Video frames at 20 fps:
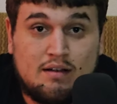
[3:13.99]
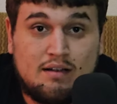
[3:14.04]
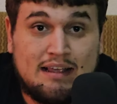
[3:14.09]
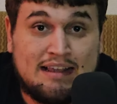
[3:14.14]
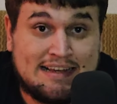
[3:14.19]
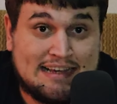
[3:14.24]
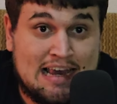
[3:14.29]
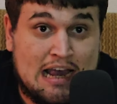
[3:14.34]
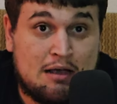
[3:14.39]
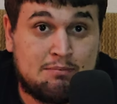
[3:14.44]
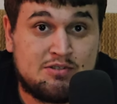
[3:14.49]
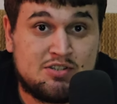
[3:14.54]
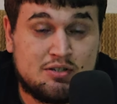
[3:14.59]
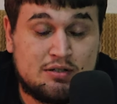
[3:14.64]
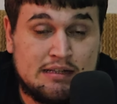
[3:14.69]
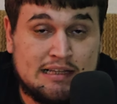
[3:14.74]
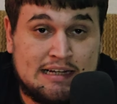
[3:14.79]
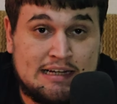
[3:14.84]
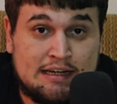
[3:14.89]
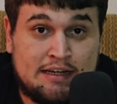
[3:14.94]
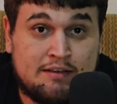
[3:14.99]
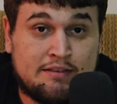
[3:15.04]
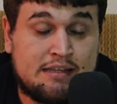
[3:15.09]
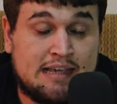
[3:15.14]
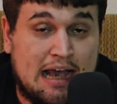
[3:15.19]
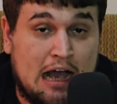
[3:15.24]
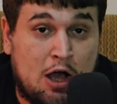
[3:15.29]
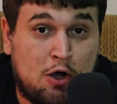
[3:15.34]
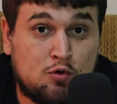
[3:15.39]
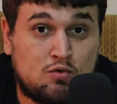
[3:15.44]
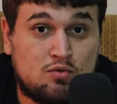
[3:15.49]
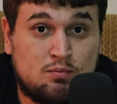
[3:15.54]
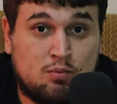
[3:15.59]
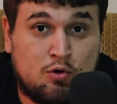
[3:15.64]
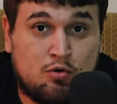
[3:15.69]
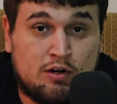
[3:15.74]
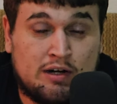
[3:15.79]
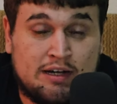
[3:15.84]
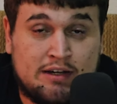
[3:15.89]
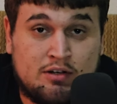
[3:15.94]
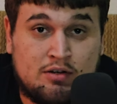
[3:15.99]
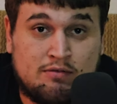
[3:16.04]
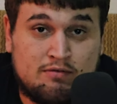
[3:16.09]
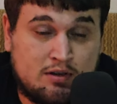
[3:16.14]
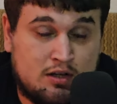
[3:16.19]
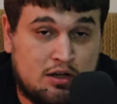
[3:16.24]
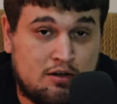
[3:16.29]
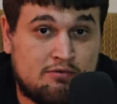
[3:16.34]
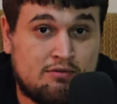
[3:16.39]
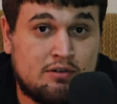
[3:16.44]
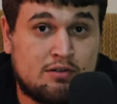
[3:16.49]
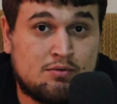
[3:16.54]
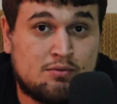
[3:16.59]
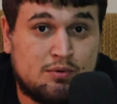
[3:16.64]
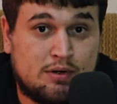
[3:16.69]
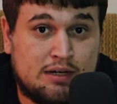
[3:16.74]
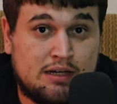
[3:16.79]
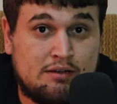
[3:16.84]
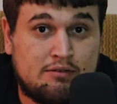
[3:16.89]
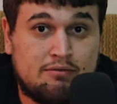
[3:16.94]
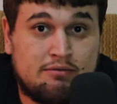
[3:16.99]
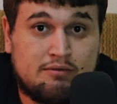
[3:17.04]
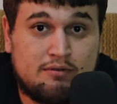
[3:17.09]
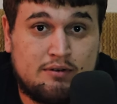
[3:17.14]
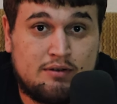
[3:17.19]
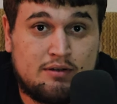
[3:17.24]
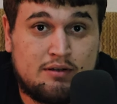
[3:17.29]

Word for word: encapsulating the outpouring of love and grief.